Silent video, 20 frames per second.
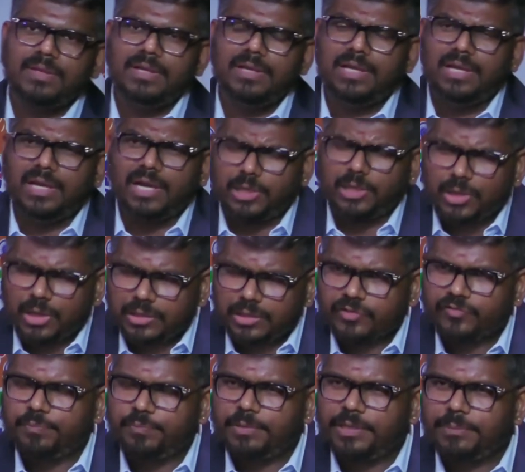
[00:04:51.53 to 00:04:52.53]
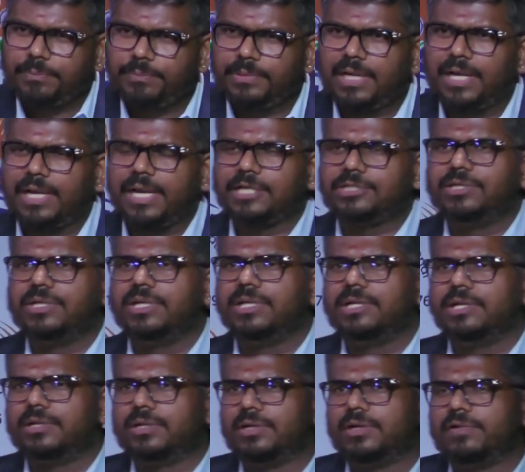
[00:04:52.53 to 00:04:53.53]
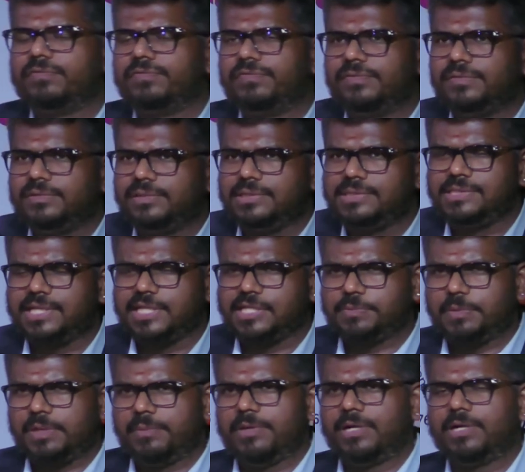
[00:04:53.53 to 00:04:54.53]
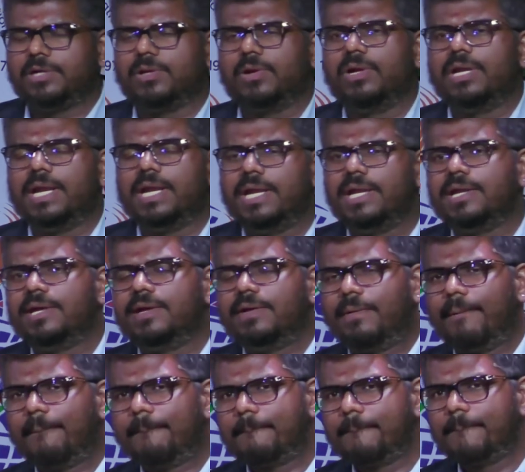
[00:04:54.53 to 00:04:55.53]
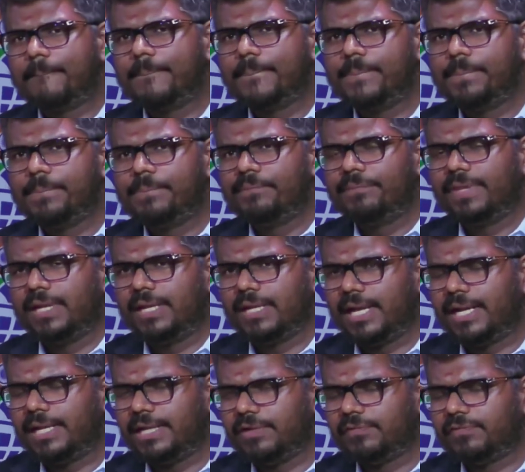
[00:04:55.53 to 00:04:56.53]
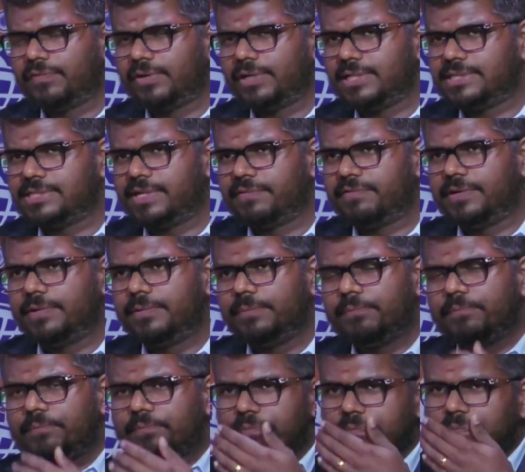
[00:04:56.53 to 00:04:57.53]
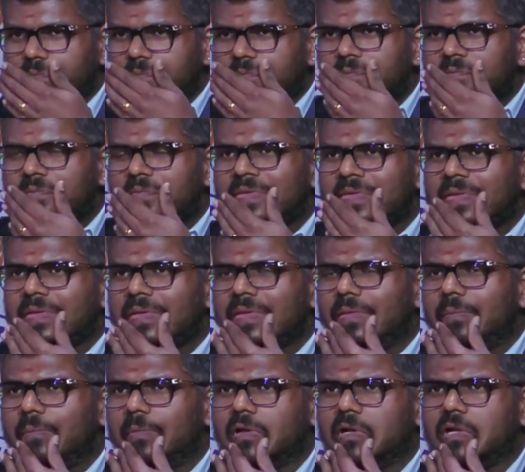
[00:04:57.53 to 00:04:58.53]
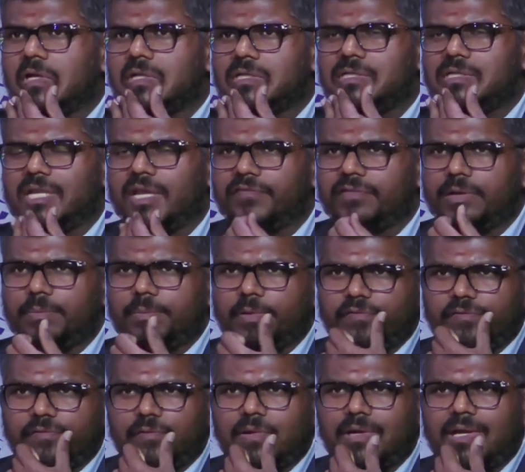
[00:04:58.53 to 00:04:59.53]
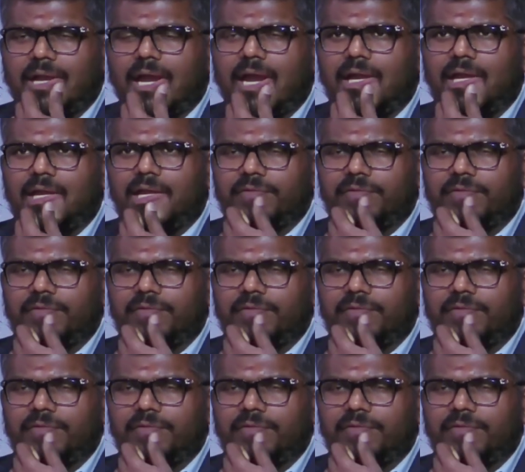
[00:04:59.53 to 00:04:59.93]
A lot of people had actually written off this experiment called India in 1947 because never before had anyone